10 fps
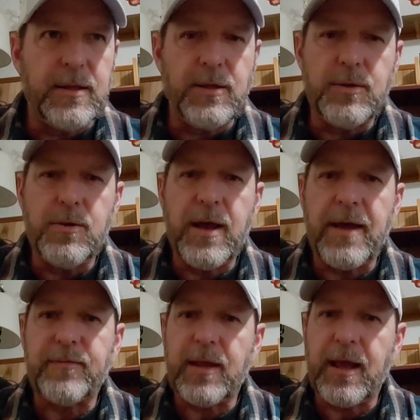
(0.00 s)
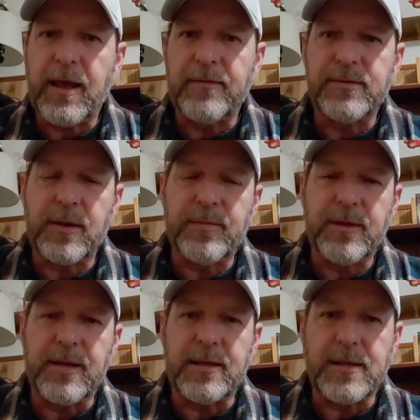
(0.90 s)
You have to have
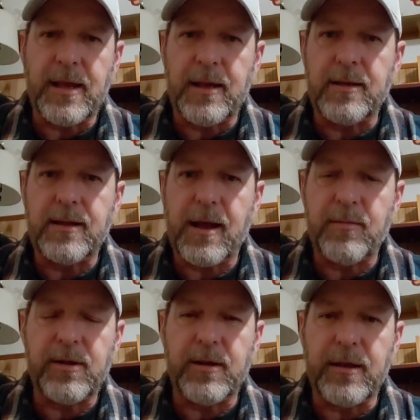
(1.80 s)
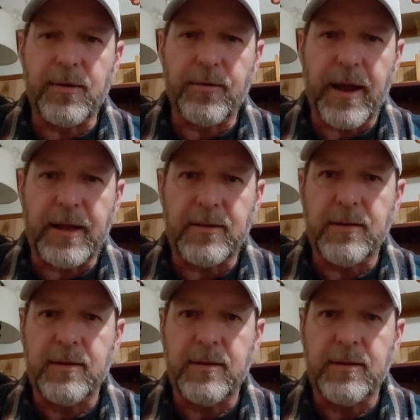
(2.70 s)
something that's anatomically correct,